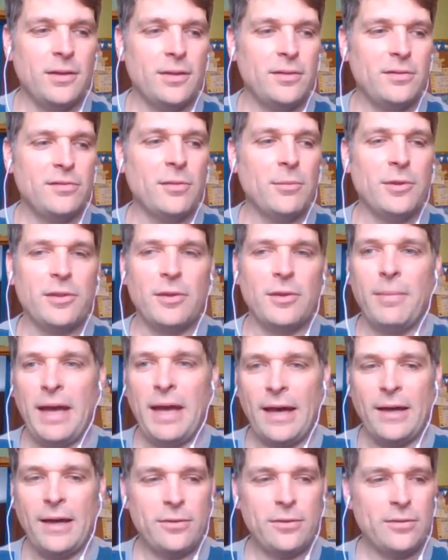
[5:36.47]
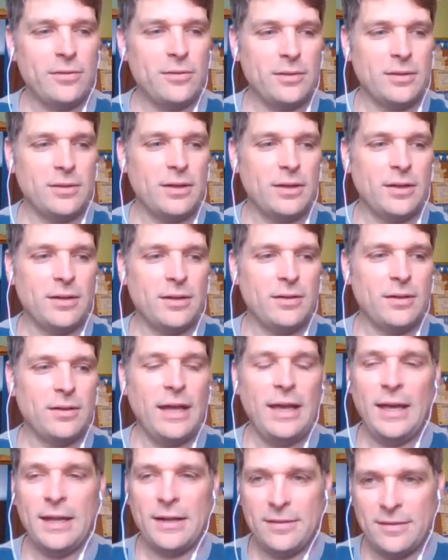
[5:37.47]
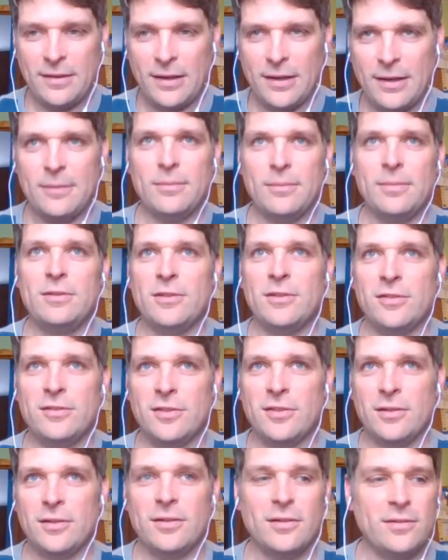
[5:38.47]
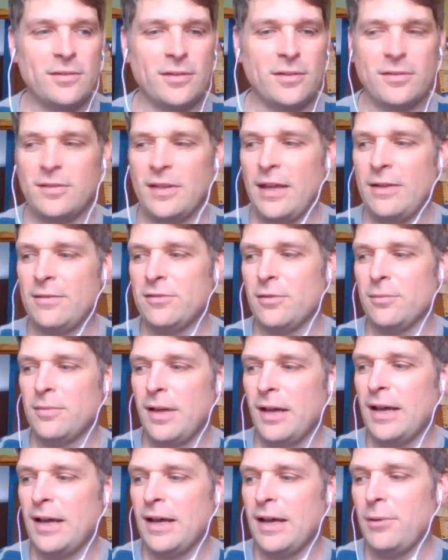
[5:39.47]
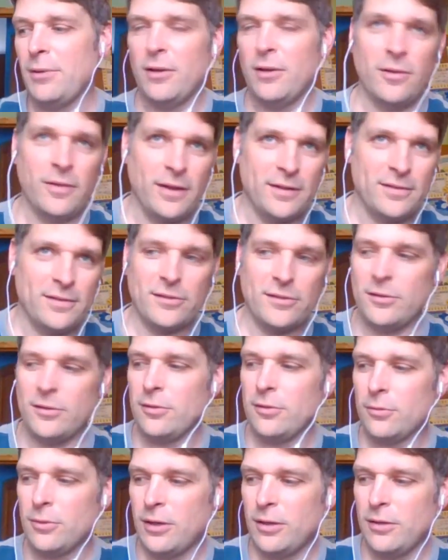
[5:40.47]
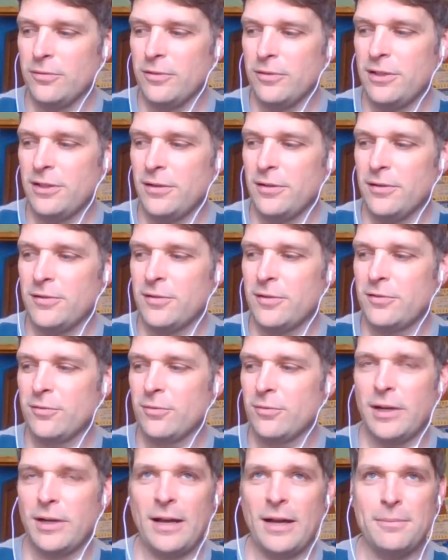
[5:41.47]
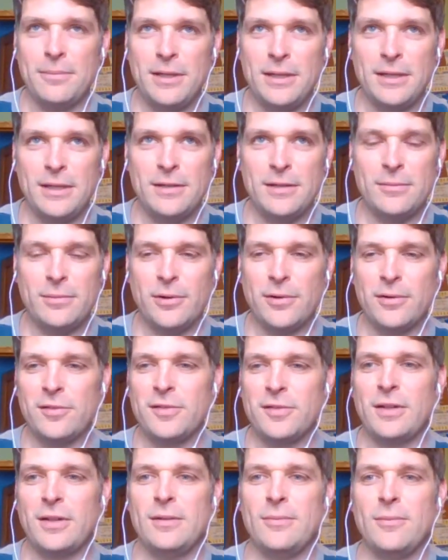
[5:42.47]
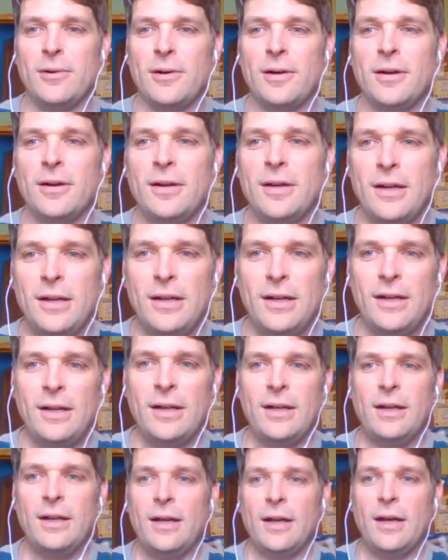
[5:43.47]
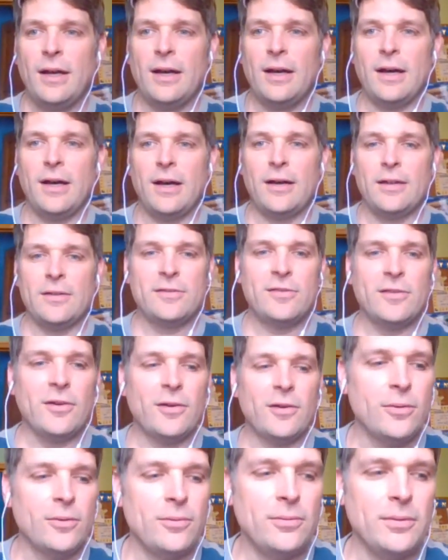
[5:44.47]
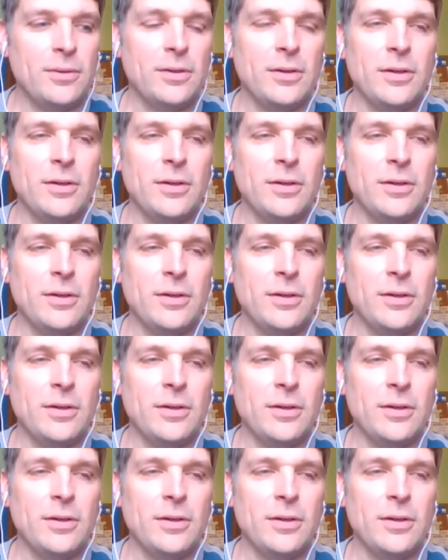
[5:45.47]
some of the math ahead of time, just to save some time, although that's a little irrelevant here since we're not meeting in person anymore. So